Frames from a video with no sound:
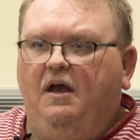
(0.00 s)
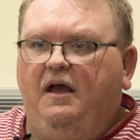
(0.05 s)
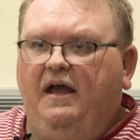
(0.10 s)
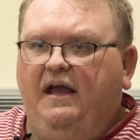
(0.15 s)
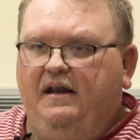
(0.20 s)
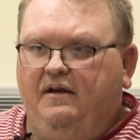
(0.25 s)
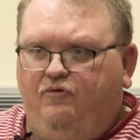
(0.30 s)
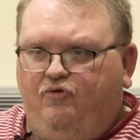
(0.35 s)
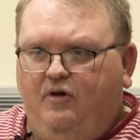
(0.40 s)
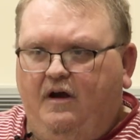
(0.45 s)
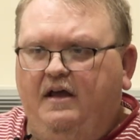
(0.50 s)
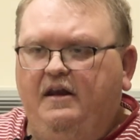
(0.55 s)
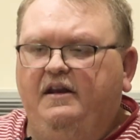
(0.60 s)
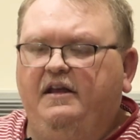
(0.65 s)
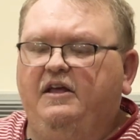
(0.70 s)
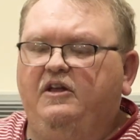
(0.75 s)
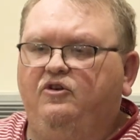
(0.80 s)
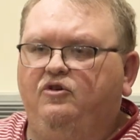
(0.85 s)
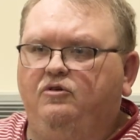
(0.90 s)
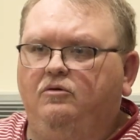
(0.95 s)
and try to
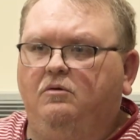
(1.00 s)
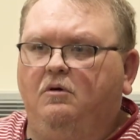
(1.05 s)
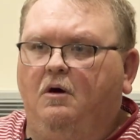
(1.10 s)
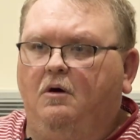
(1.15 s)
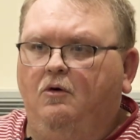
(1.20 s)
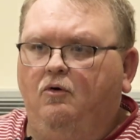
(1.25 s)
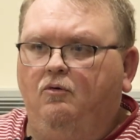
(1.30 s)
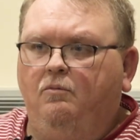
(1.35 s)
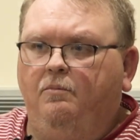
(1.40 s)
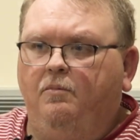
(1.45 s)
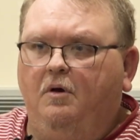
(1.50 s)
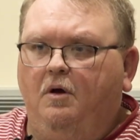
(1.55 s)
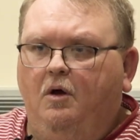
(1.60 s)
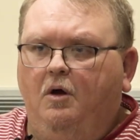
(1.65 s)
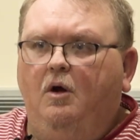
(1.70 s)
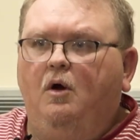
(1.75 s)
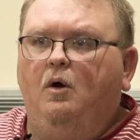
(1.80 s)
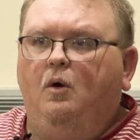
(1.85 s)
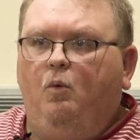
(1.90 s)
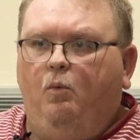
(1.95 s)
get you a home,
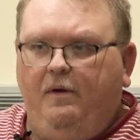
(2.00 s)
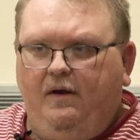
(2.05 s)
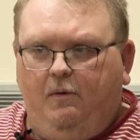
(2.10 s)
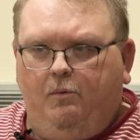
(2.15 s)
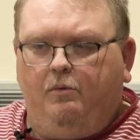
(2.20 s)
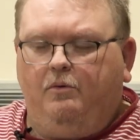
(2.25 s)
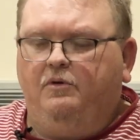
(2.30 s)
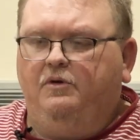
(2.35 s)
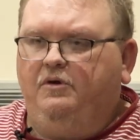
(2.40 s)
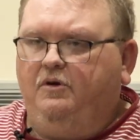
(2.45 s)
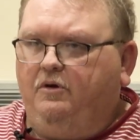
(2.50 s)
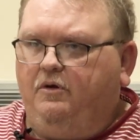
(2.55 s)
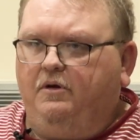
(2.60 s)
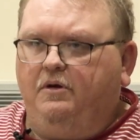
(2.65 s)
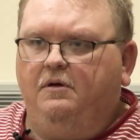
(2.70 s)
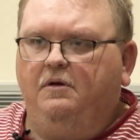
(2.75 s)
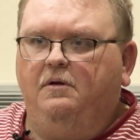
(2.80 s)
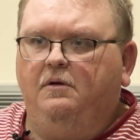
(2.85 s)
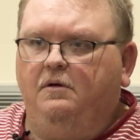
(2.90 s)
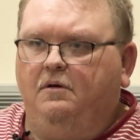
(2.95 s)
we will do
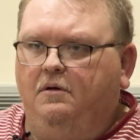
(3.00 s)
it.